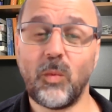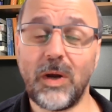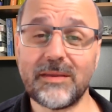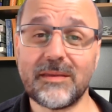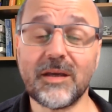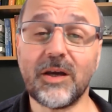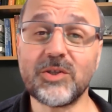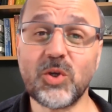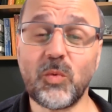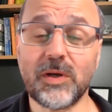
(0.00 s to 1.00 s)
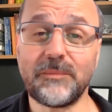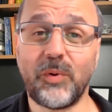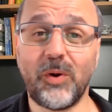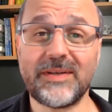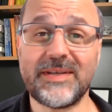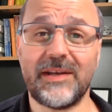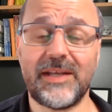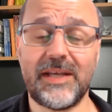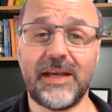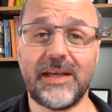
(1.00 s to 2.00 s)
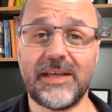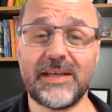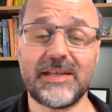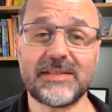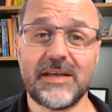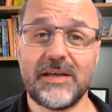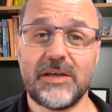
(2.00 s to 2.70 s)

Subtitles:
One thing I do want to point out here is